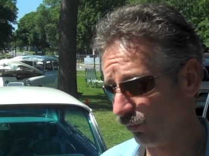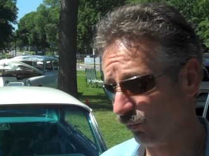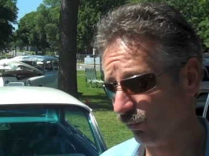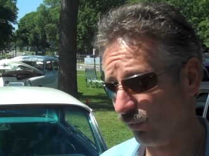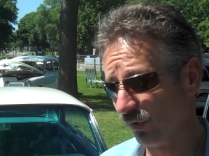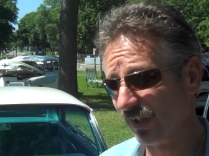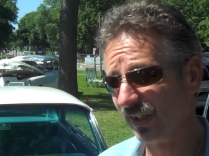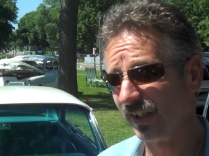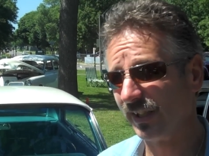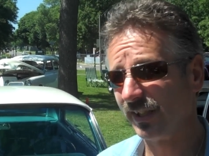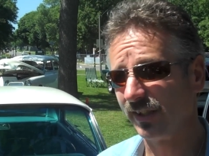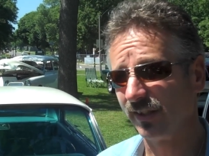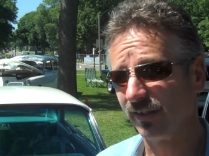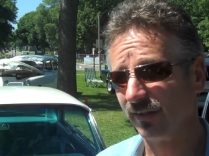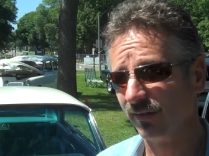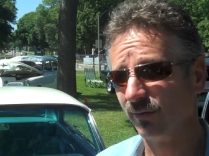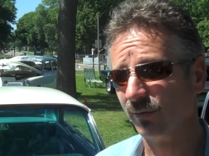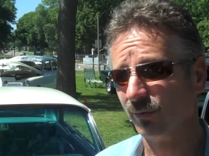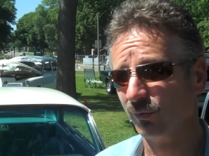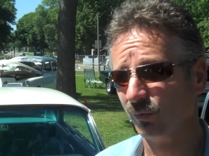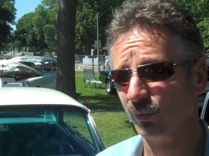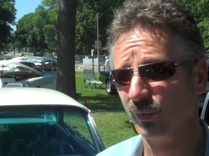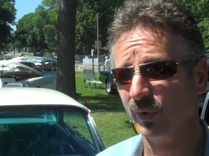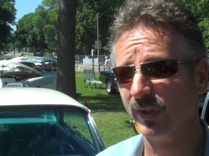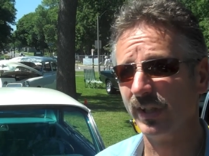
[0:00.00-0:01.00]
really,
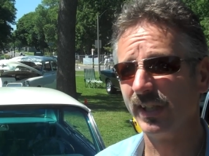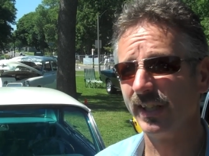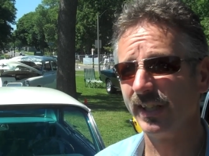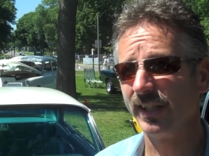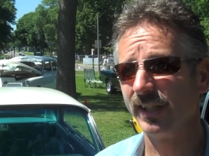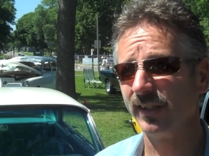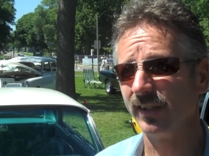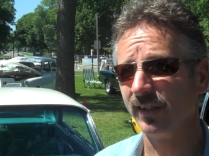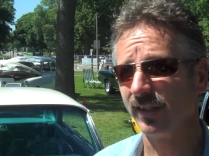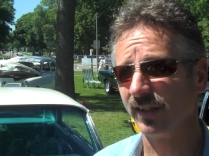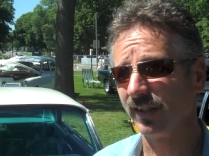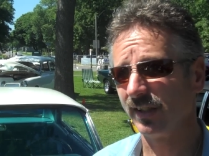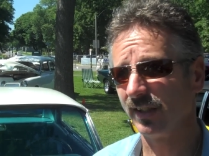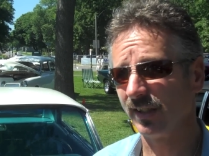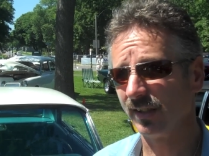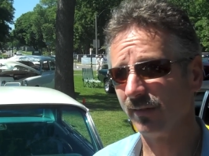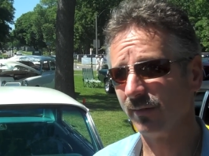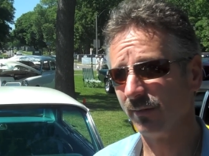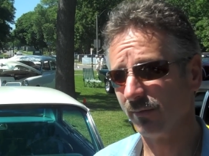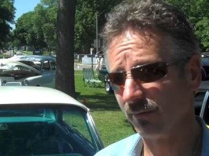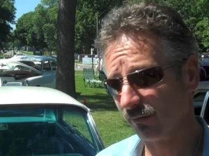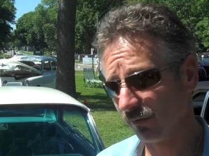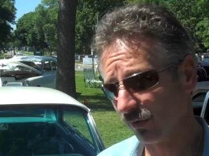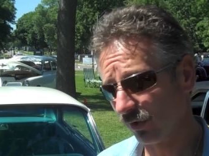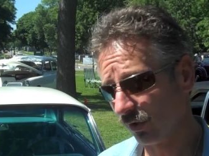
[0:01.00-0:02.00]
really
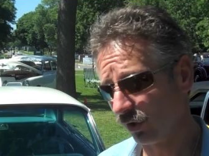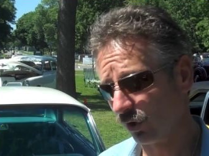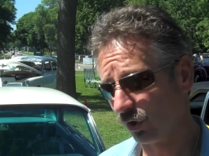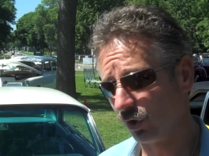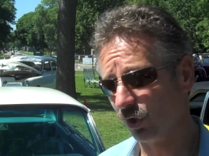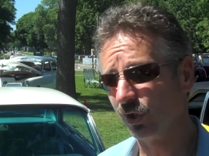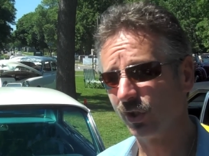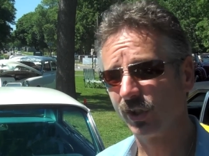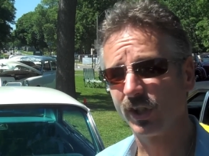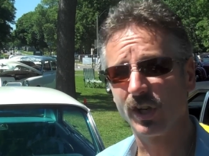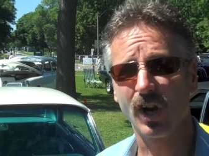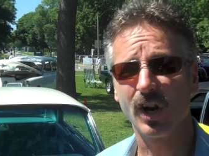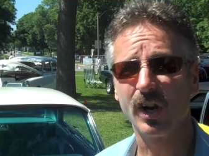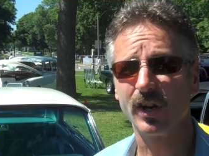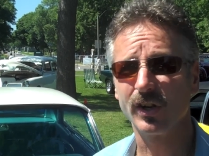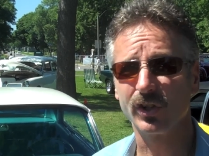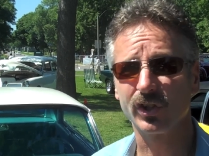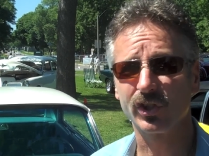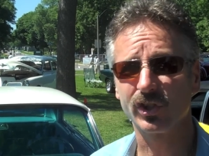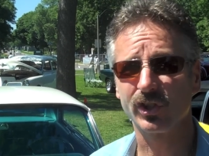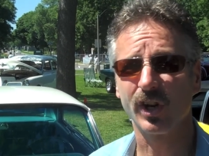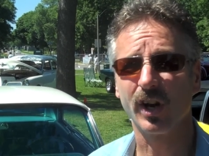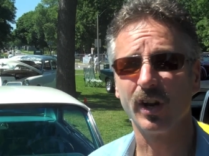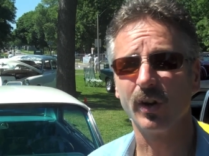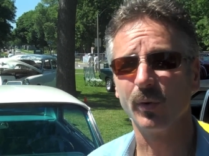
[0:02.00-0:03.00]
good car to
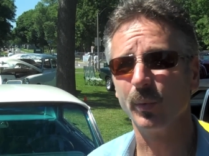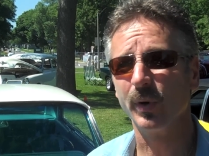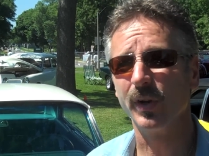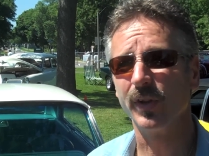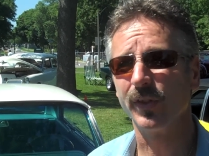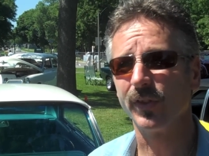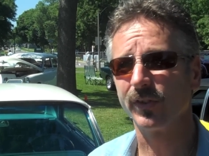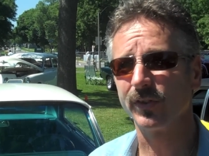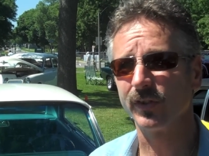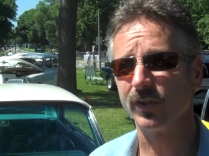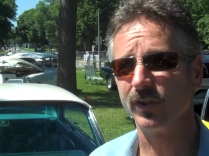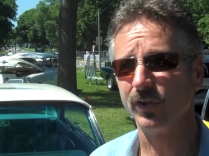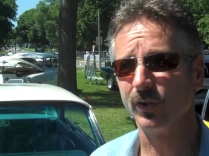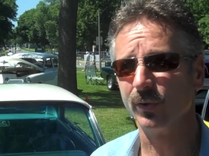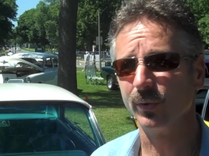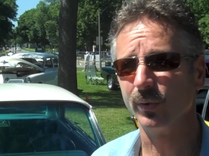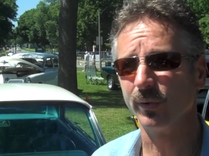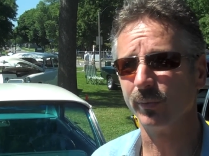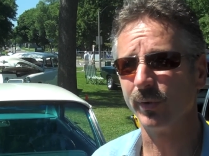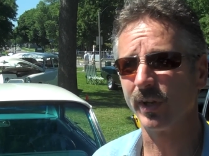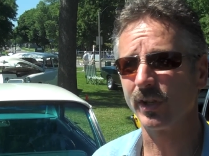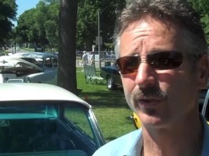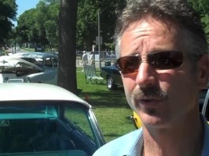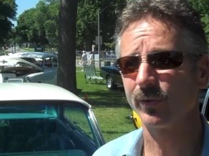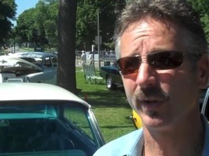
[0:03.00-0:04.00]
start with to do a
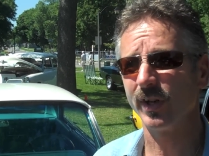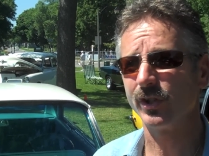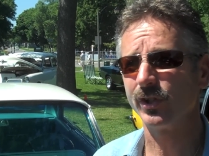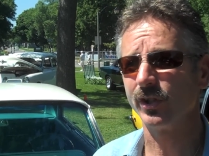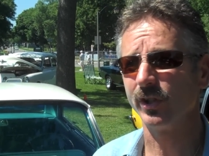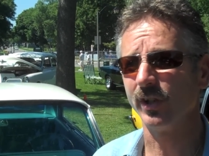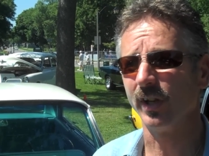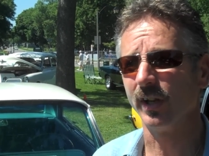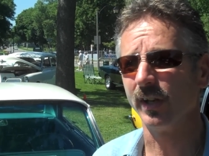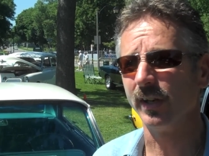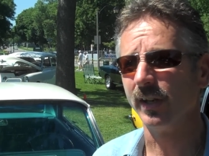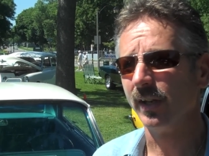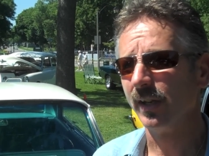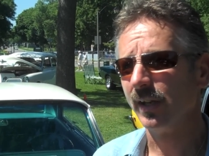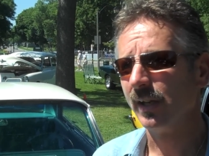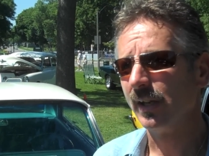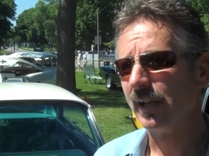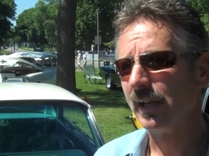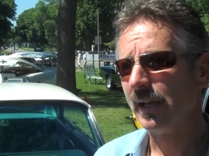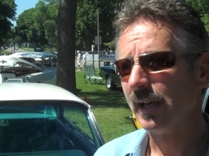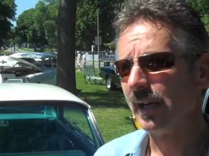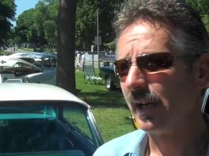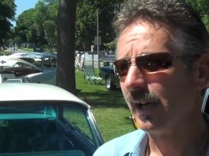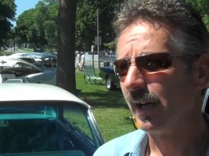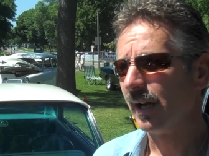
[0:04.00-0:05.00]
restoration on.
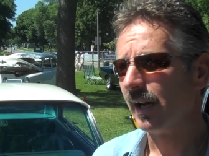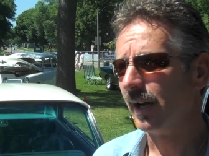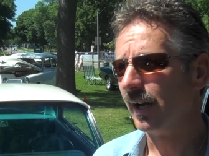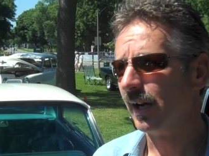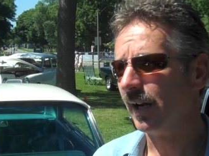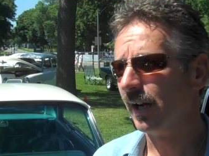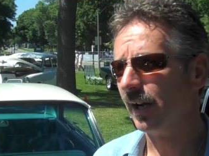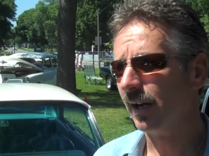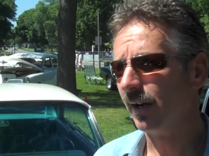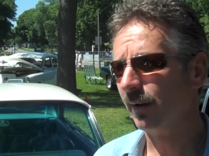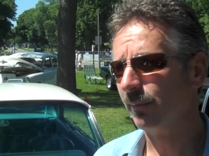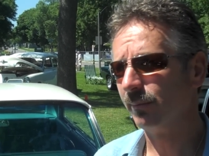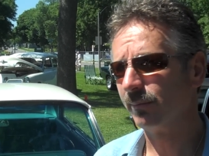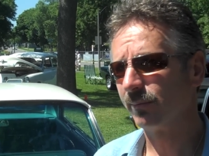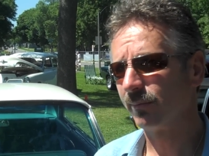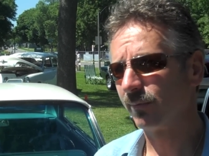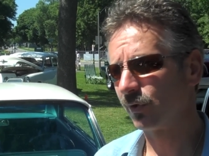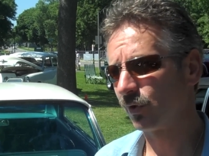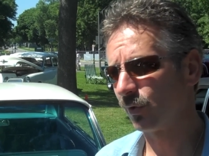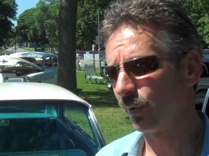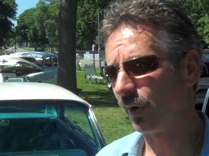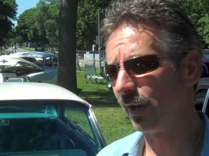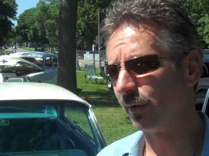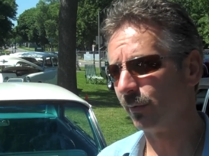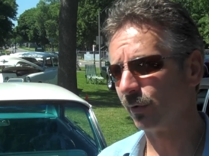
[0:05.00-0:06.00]

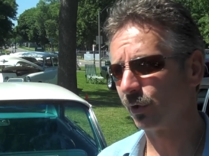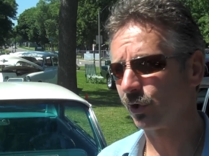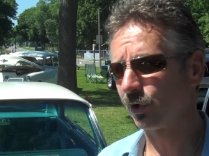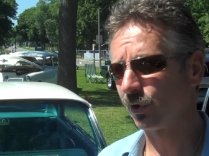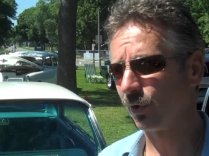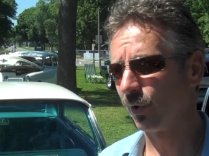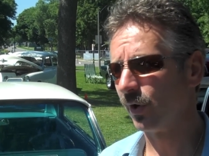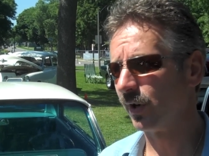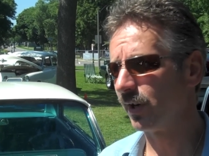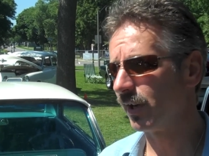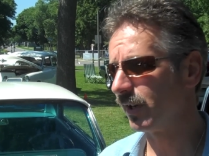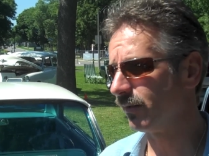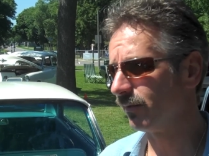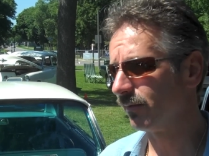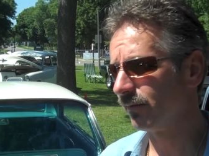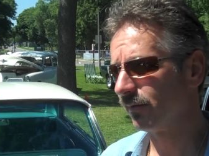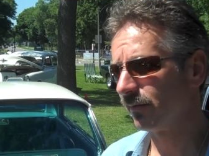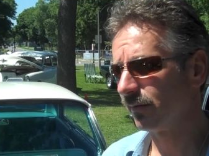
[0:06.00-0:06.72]
So I restored it.